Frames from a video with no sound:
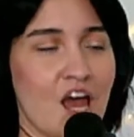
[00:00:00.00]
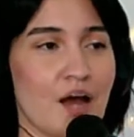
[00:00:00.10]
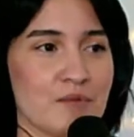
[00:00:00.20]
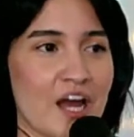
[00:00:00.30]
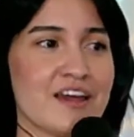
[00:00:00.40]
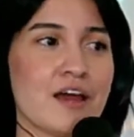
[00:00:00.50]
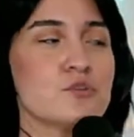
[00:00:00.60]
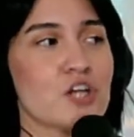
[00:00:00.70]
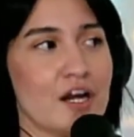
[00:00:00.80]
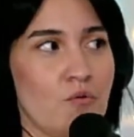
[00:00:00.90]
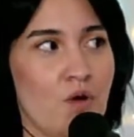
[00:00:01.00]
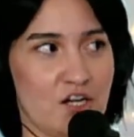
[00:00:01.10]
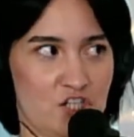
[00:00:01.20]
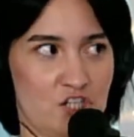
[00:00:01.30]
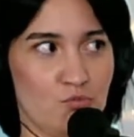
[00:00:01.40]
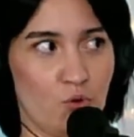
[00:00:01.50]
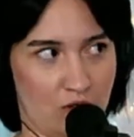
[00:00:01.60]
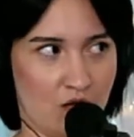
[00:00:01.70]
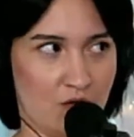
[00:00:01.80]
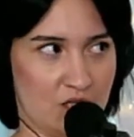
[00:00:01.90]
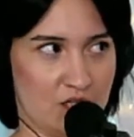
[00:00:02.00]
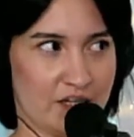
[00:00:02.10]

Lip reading: I am trying to watch more comedy.